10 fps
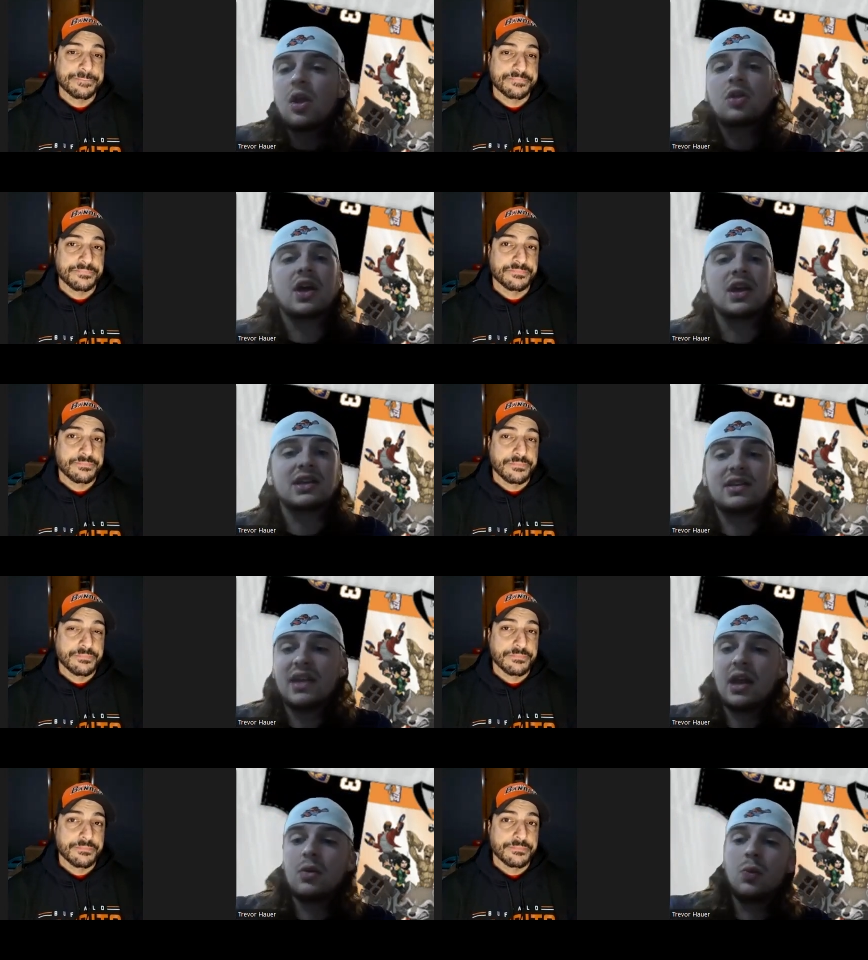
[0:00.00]
Speaker 1: like you
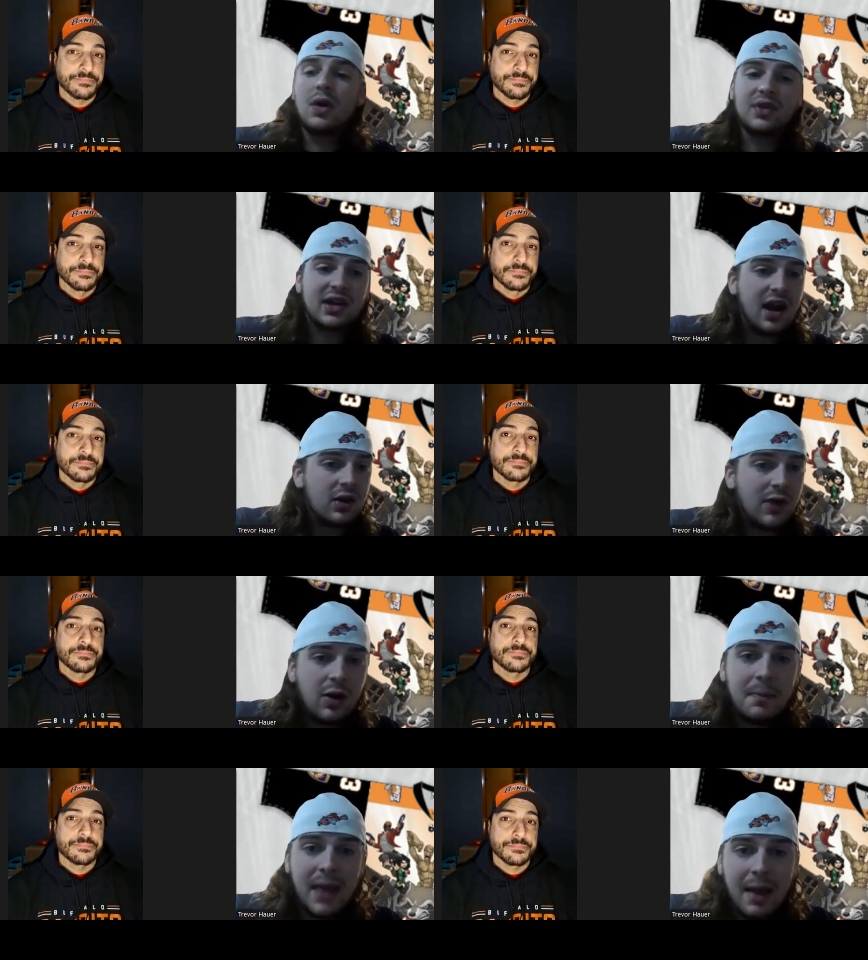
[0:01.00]
did with the
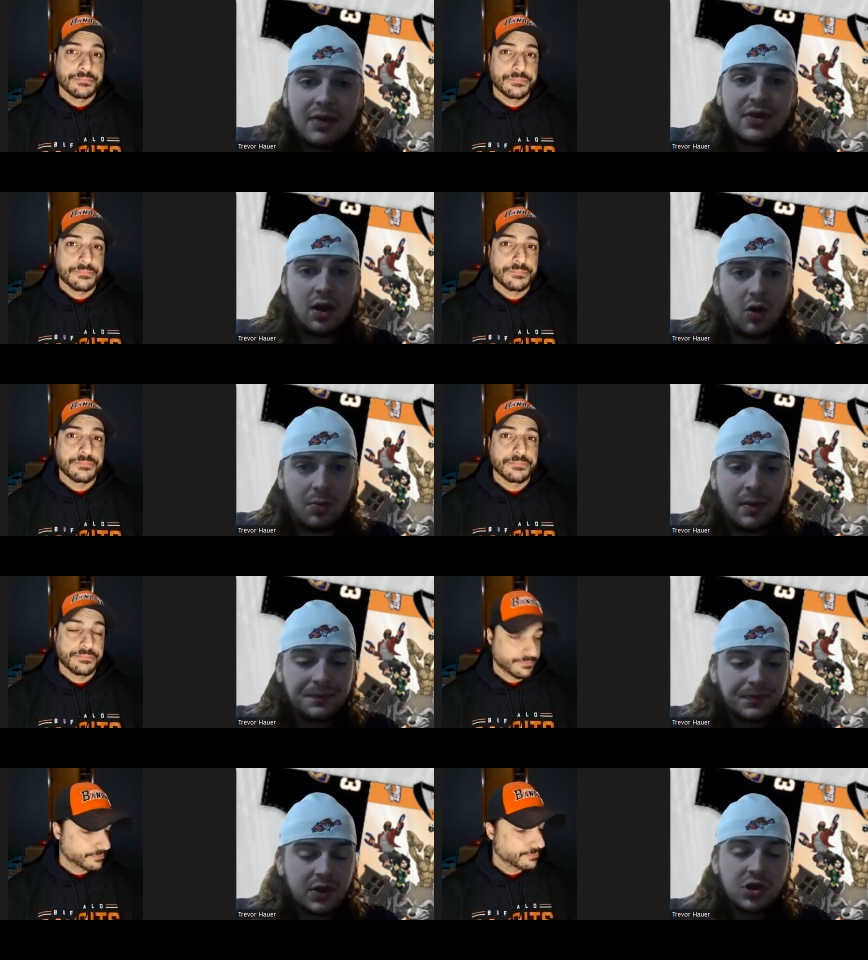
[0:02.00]
Colorado Mammoth at home.
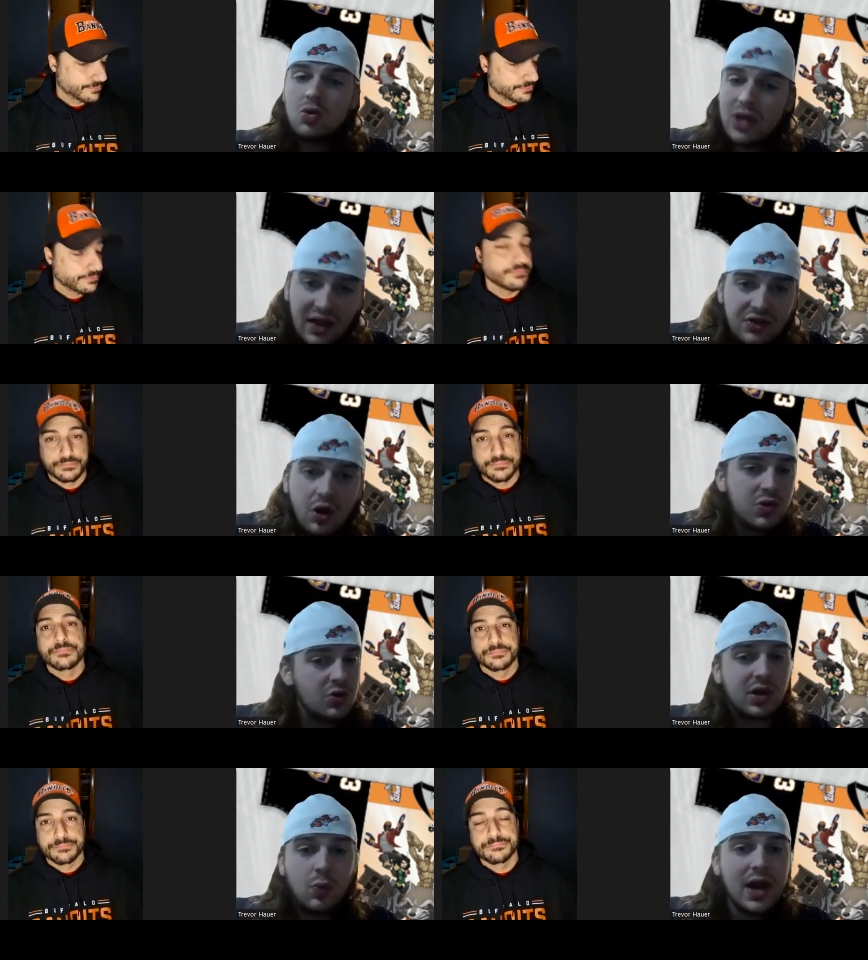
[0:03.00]
You guys know mm-hmm. you can